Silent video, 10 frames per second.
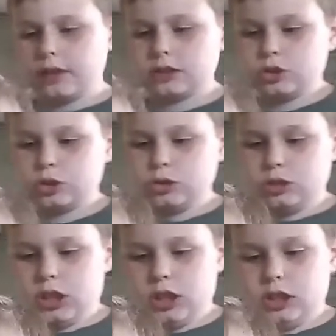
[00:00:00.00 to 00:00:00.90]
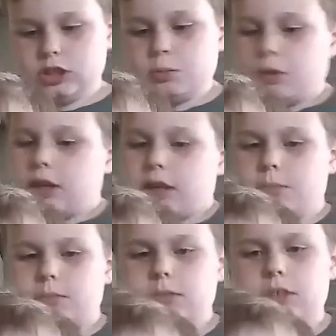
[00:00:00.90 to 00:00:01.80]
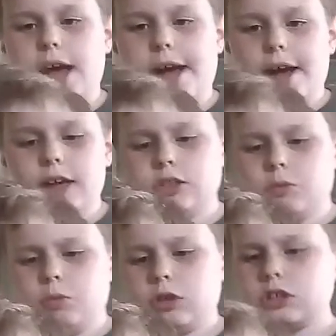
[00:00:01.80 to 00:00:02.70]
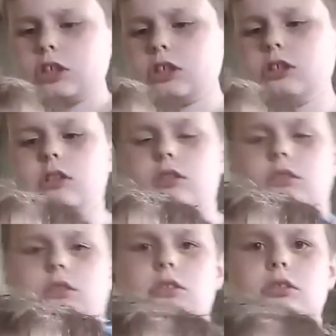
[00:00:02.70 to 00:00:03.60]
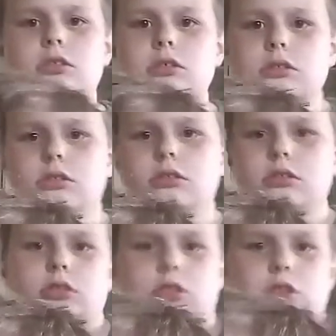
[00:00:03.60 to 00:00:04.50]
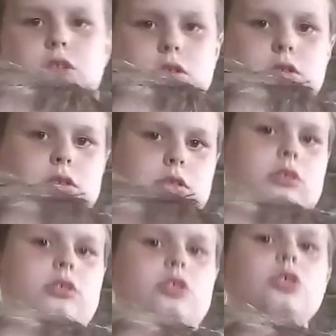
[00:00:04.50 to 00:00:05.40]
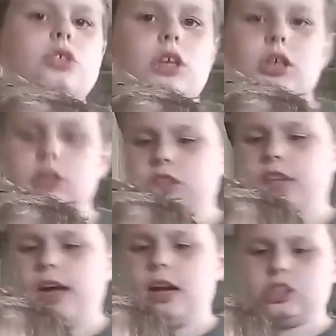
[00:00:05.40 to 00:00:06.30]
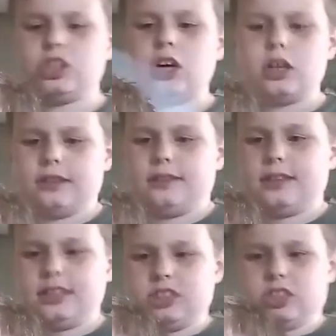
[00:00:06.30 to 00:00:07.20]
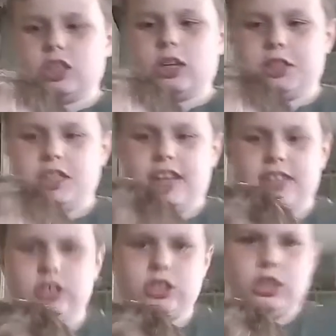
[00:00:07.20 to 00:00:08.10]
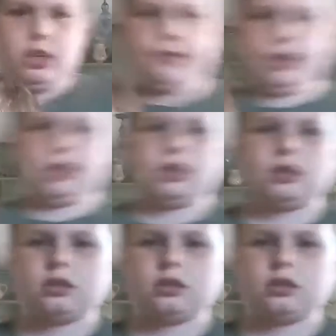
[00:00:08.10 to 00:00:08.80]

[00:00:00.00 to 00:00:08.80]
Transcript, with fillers: had two turns. Williams had one turn. No, I've had um, two turns. Yeah, and Char this is Charlie's second turn, I think.